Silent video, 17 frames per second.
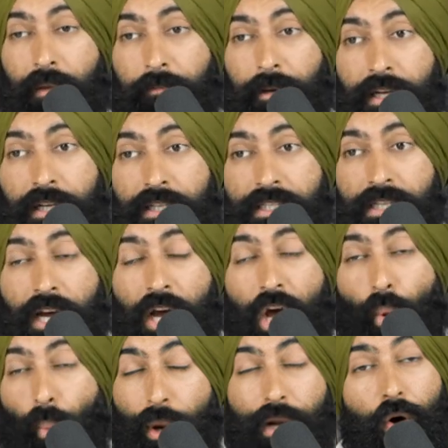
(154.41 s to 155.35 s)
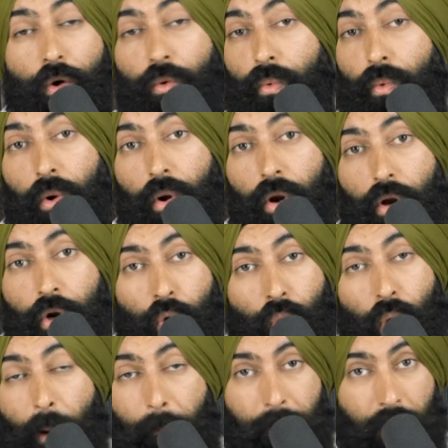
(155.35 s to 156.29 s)
because we don't
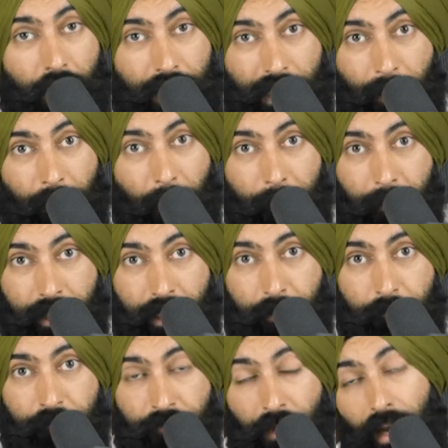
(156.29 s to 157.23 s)
grow up learning about money.